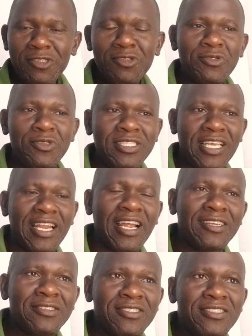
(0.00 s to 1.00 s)
to
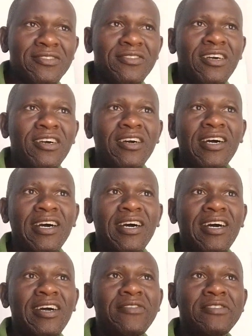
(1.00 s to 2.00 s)
interact
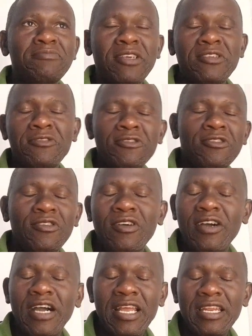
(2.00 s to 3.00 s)
with Mayuguno,
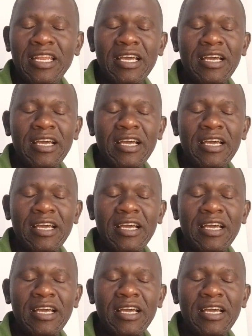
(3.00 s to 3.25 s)
and